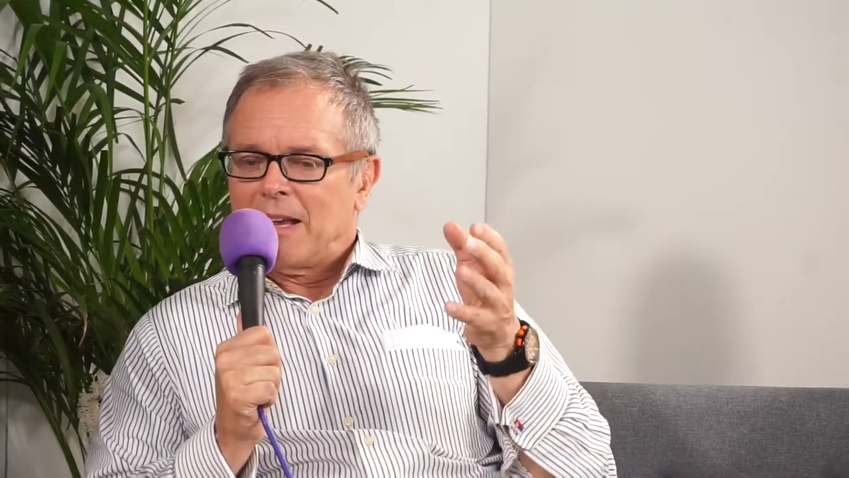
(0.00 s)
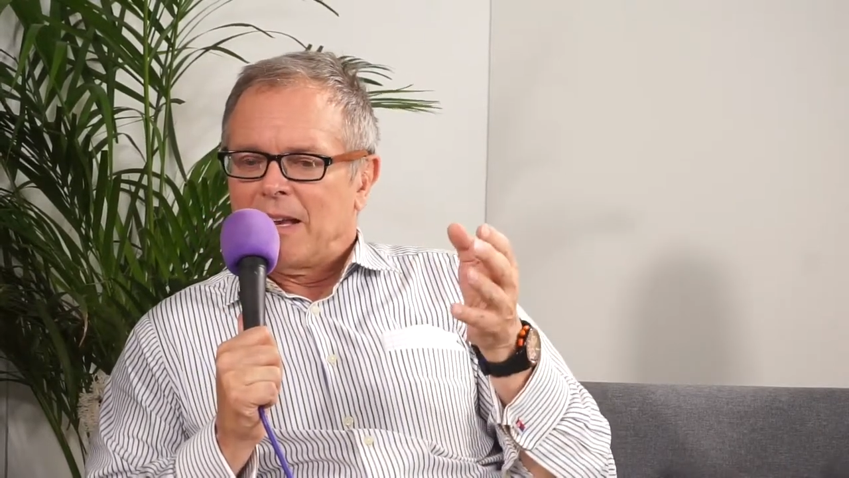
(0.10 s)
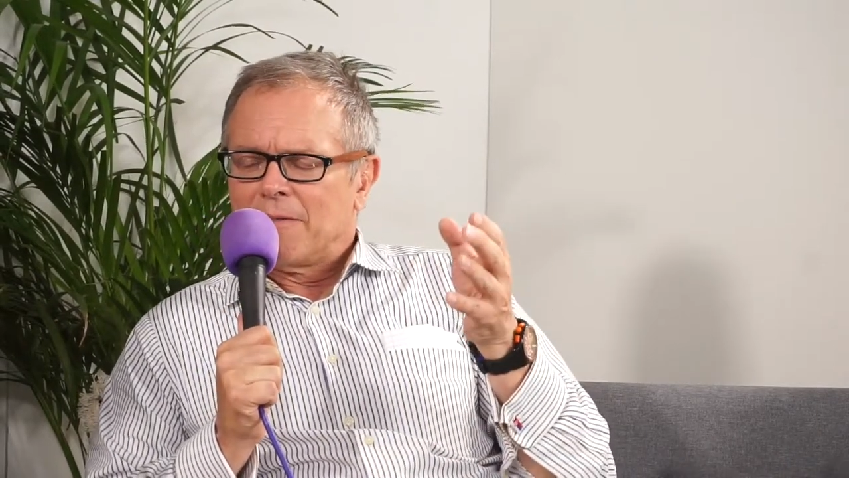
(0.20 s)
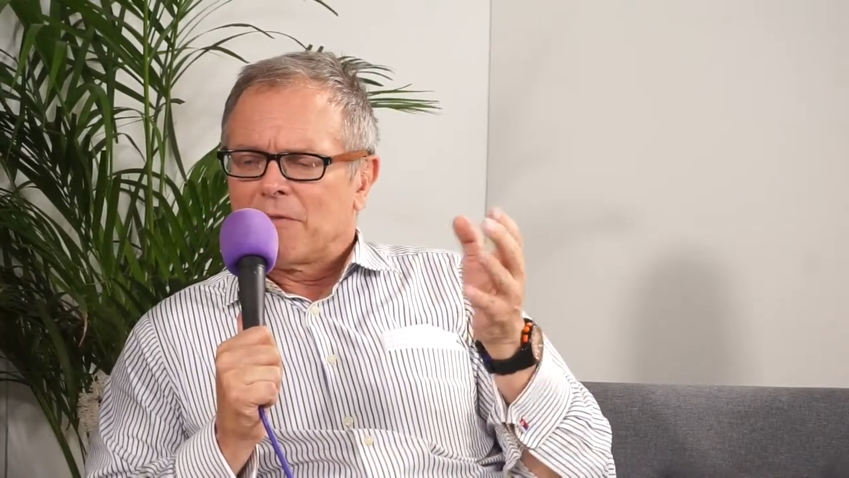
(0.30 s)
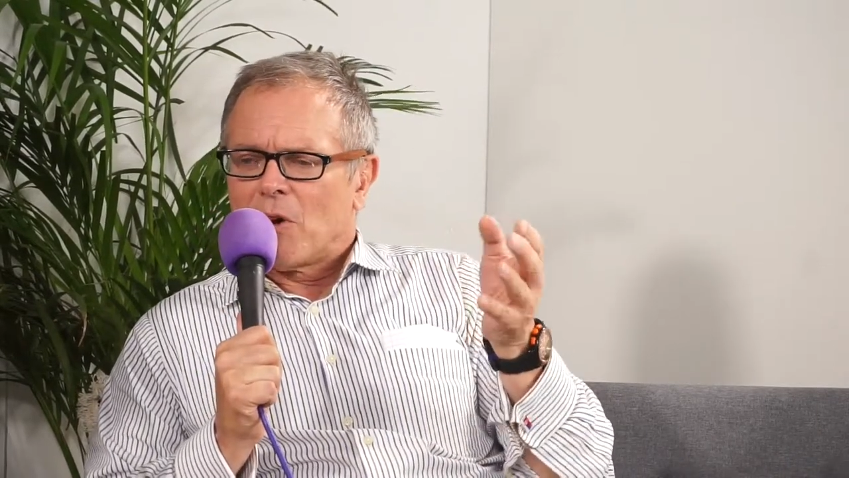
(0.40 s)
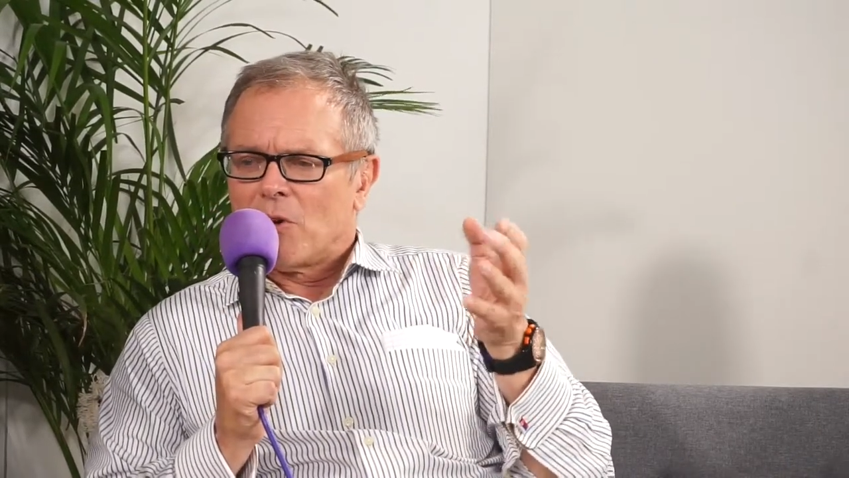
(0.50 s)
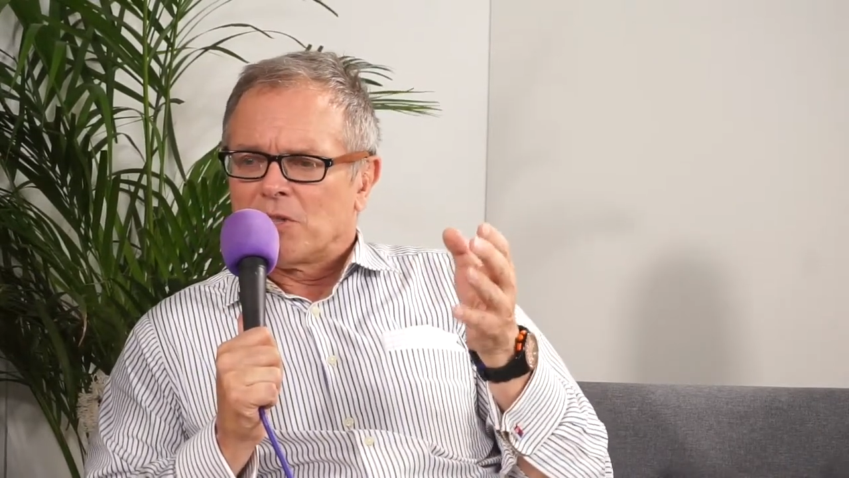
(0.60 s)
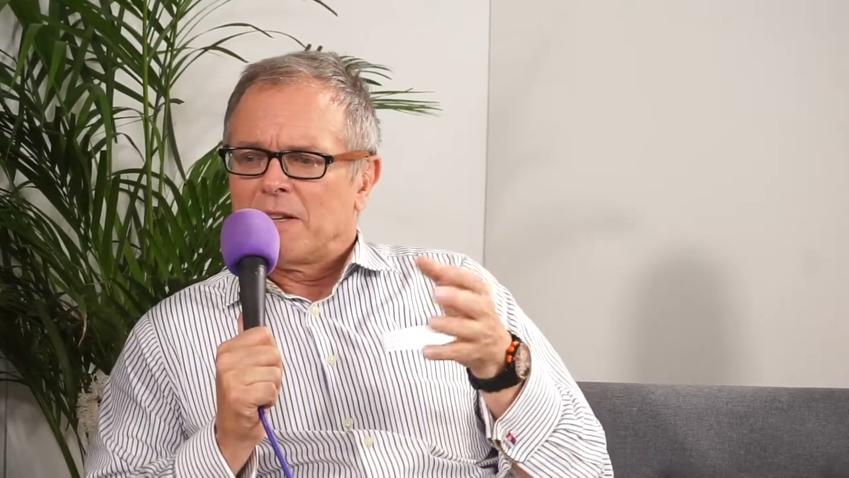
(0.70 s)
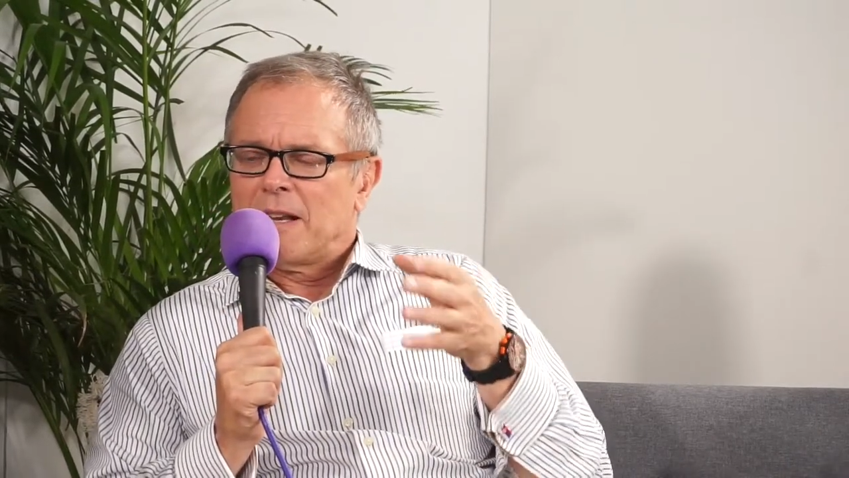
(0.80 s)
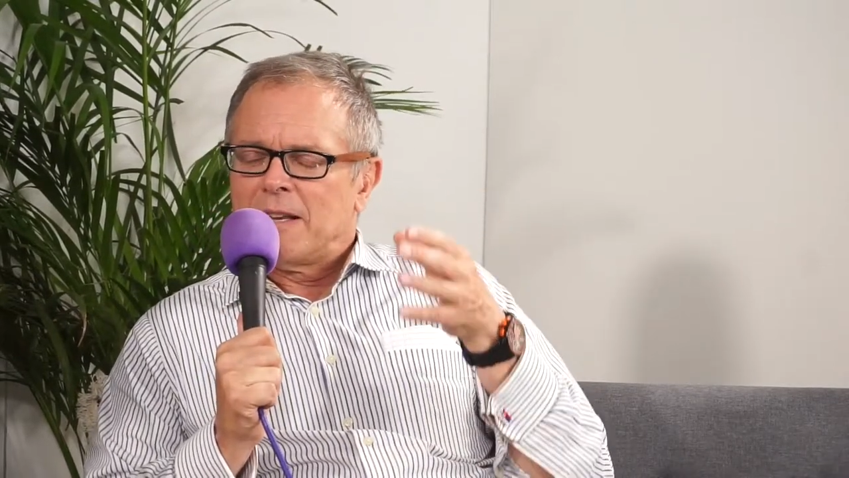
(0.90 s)
it of
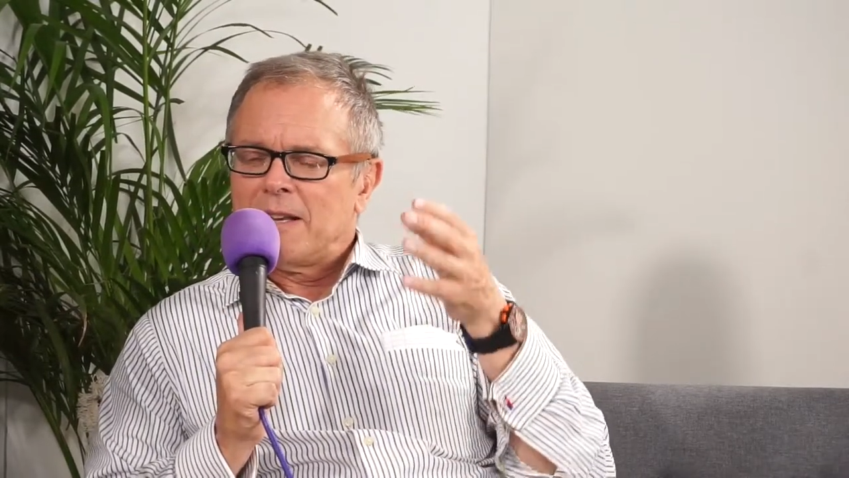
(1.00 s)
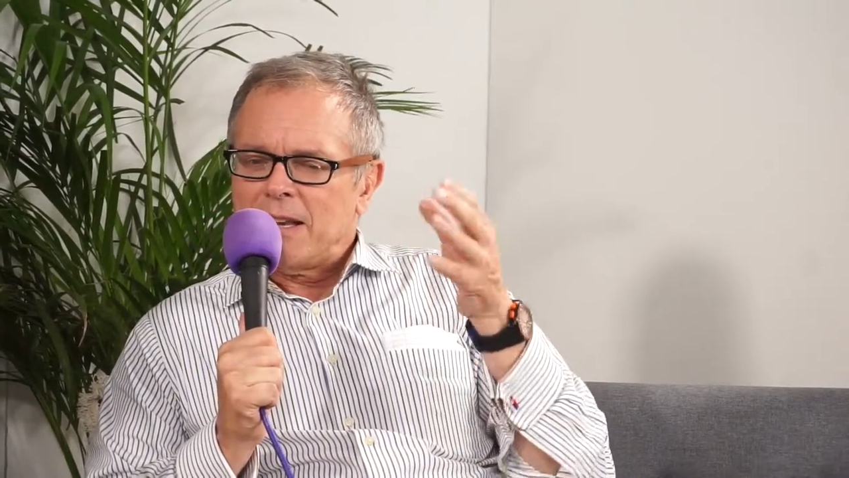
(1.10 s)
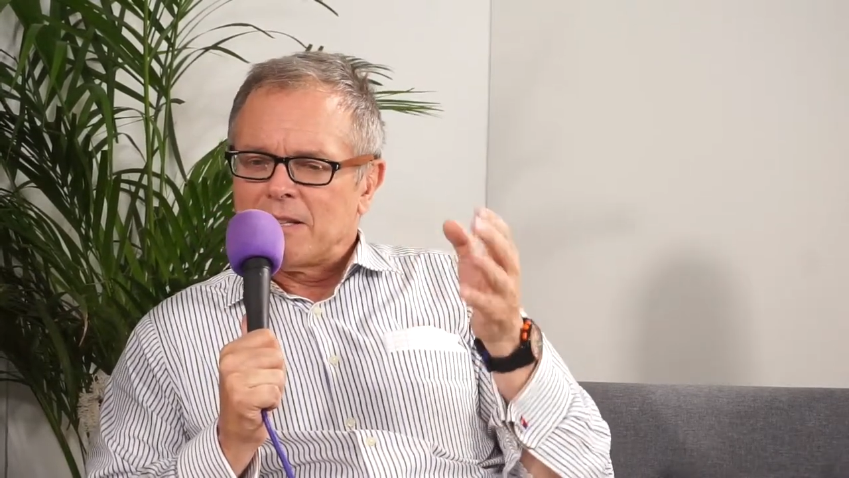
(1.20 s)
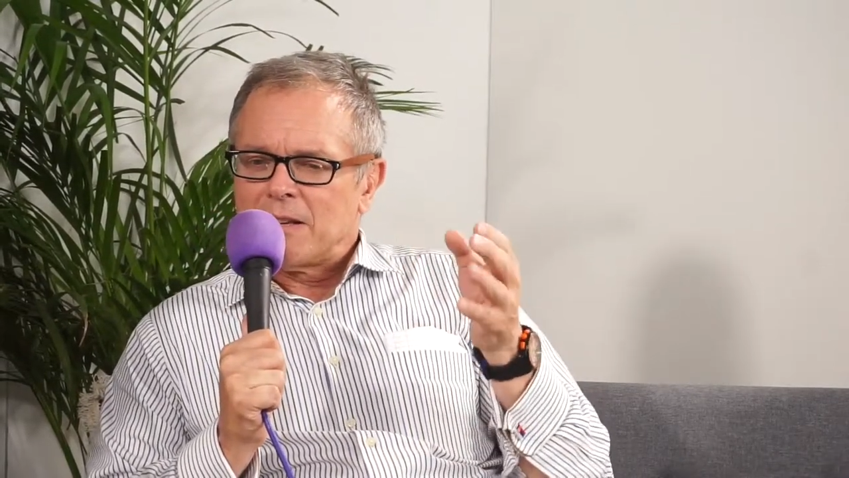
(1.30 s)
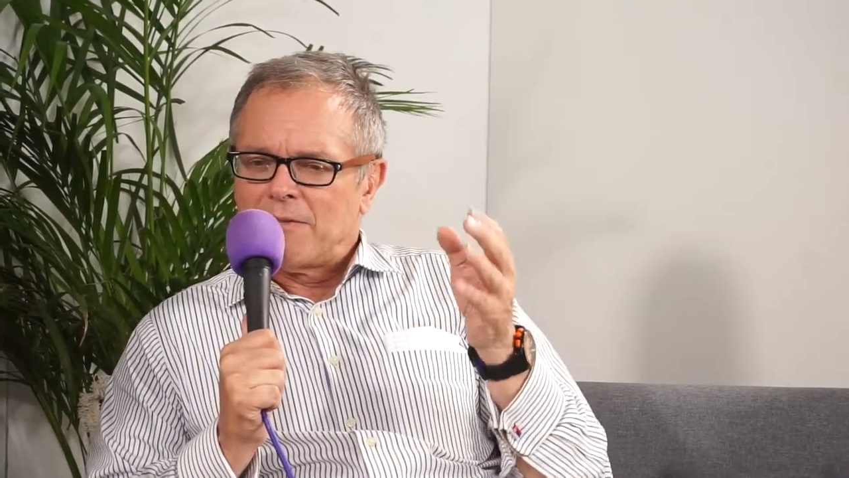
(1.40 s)
course it, it needs